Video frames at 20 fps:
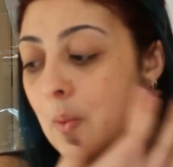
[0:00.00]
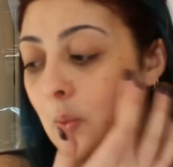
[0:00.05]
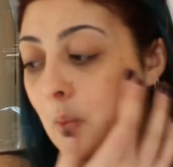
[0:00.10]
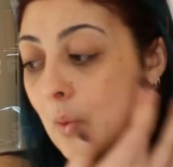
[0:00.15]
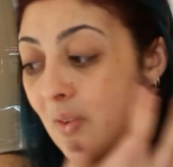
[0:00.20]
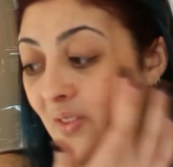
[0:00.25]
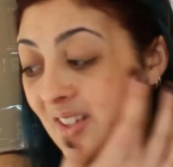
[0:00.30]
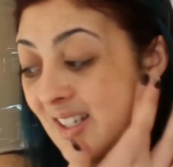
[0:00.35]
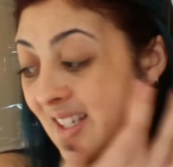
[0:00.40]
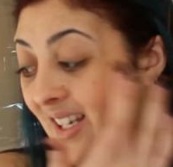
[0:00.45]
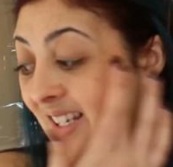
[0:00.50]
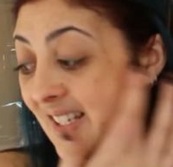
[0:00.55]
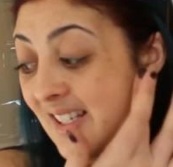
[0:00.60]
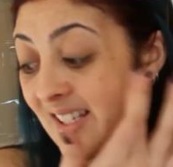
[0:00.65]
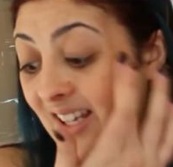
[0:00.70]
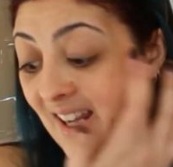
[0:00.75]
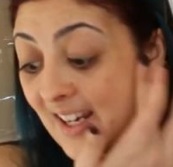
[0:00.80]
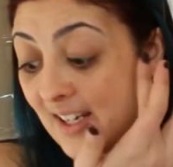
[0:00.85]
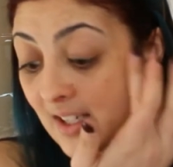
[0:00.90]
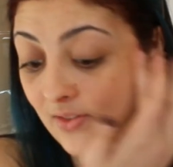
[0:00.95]
Or if it
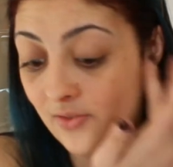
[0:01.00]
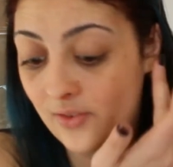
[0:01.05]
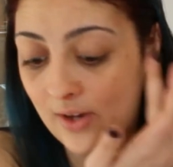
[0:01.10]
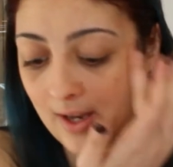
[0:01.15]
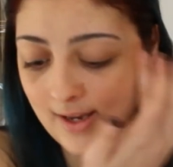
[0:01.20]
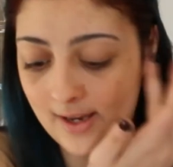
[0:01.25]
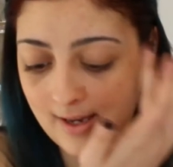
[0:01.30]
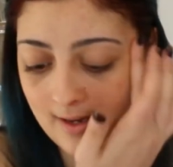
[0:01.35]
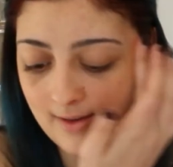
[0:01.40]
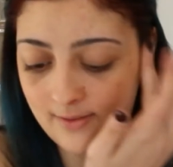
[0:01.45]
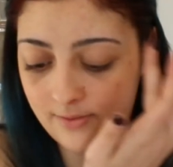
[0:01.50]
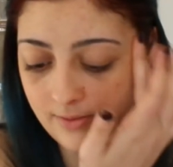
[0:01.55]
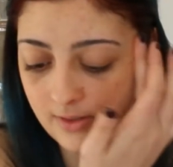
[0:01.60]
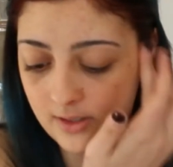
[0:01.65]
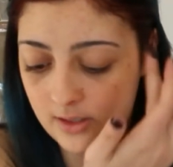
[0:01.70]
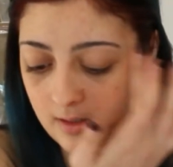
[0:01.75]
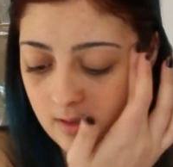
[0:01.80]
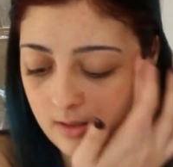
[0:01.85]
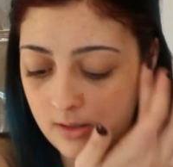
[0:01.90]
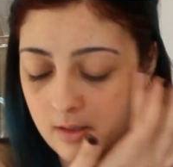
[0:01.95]
takes
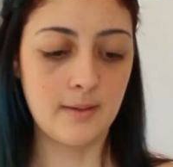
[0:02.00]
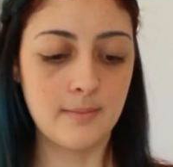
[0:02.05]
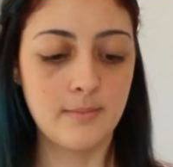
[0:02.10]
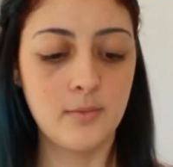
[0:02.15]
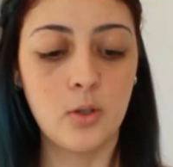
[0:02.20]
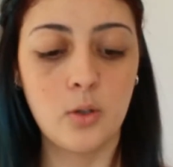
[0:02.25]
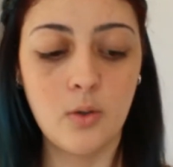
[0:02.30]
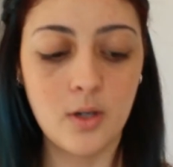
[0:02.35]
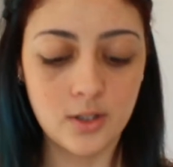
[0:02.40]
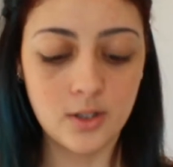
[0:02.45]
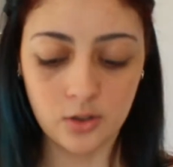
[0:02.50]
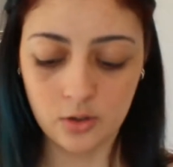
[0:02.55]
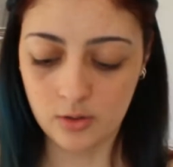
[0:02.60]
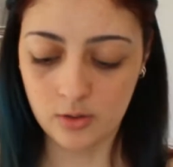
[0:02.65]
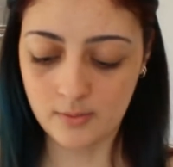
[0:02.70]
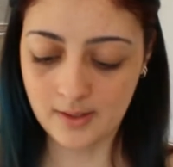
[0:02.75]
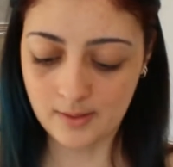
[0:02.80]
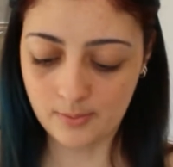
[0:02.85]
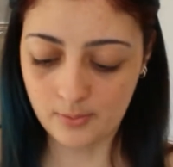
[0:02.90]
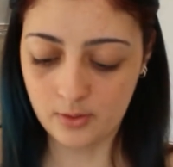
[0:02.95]
forever. I'm not quite sure
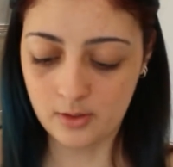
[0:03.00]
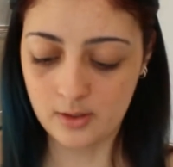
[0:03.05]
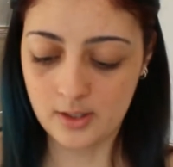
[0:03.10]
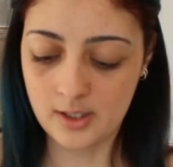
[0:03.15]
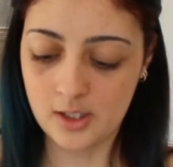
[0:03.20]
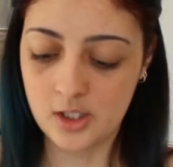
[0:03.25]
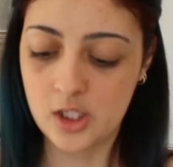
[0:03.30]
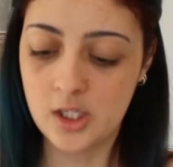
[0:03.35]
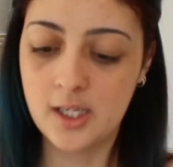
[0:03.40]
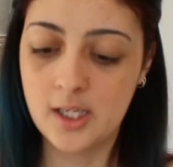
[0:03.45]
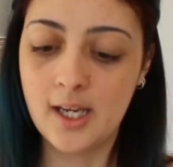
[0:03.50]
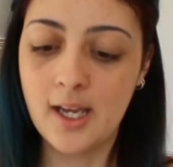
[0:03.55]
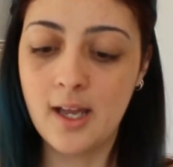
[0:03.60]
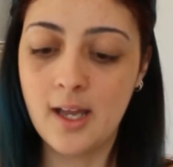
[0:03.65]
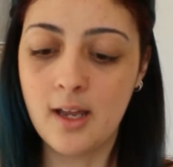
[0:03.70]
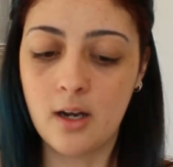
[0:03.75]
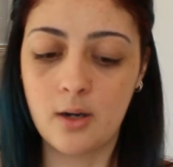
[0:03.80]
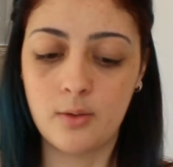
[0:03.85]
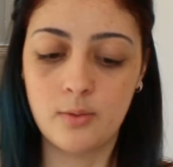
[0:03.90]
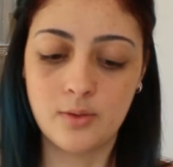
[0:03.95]
about the product
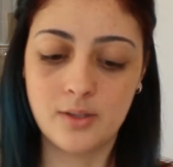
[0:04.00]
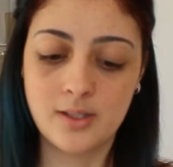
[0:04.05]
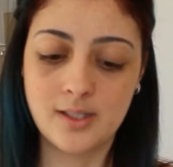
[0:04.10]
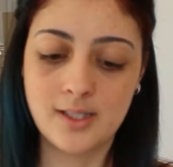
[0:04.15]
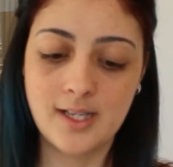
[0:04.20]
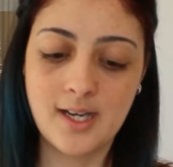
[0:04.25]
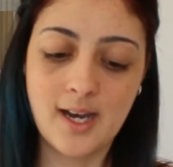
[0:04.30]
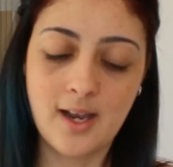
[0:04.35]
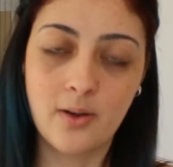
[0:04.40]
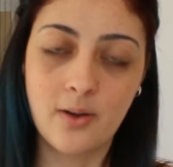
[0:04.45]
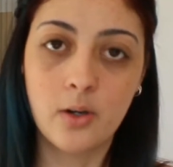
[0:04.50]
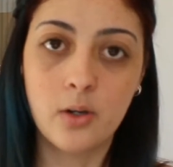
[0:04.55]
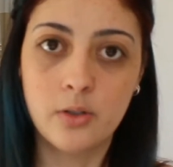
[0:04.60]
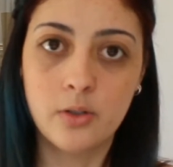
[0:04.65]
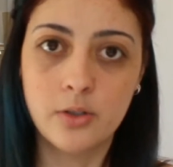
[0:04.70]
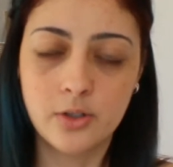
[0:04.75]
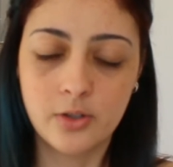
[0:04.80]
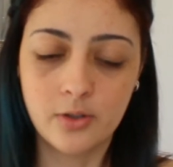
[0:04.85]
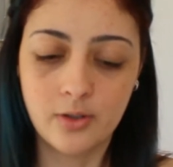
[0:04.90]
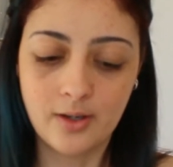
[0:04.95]
yet. I will see how it
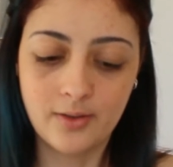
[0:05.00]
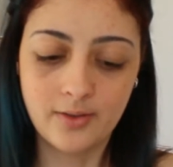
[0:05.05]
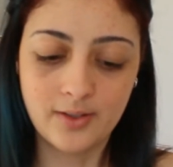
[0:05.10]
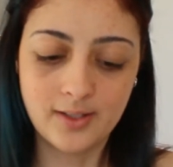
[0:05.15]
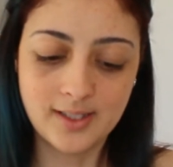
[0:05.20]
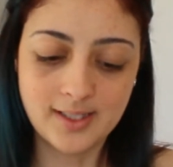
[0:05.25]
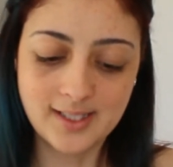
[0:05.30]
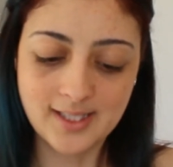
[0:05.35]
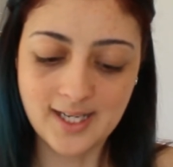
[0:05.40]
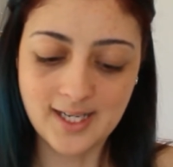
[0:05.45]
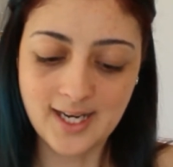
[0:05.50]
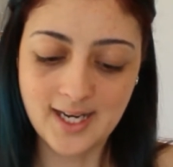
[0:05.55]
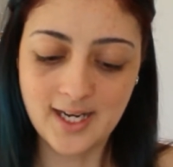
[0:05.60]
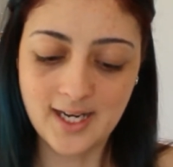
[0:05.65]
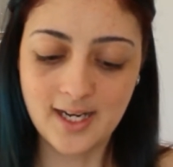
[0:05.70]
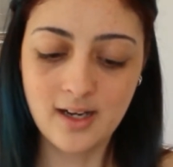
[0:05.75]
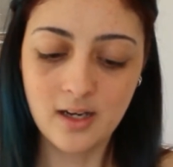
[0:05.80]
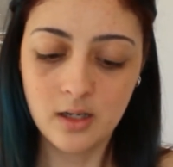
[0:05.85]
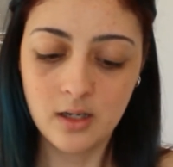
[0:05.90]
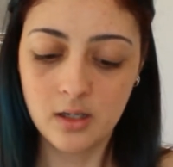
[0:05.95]
goes throughout the
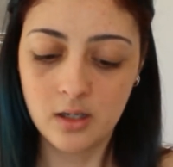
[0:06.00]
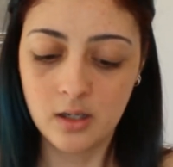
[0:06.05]
day.